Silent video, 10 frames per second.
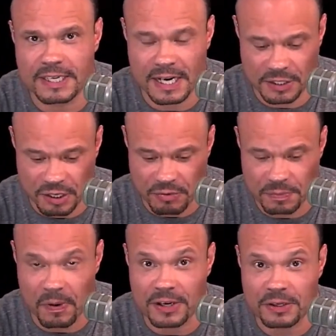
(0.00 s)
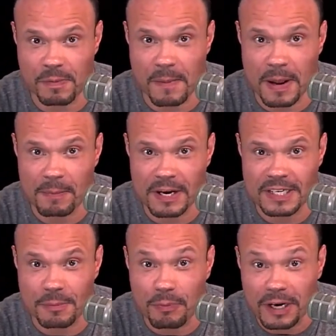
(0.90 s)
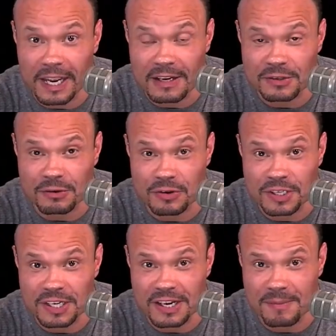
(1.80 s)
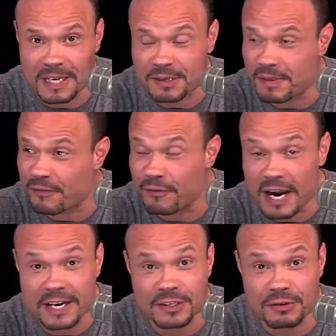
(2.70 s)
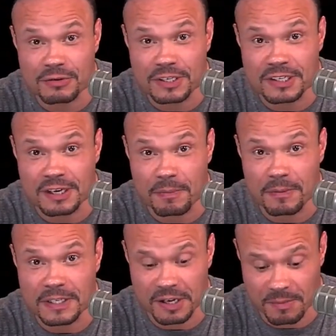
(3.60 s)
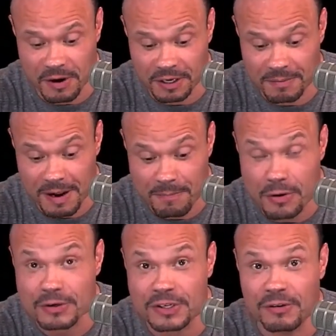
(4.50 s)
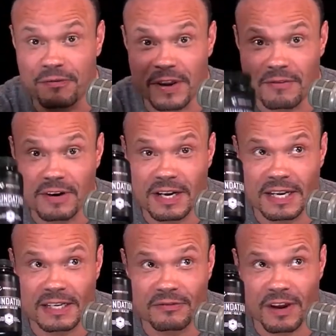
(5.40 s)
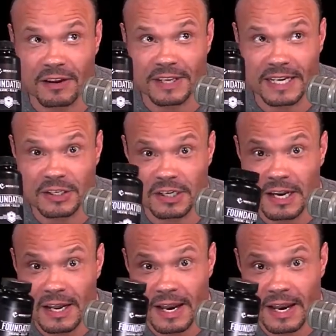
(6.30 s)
Today's show was brought to you by my buddies at Brickhouse Nutrition. They make some of the finest nutrition supplements on the market. My personal favorite is Foundation.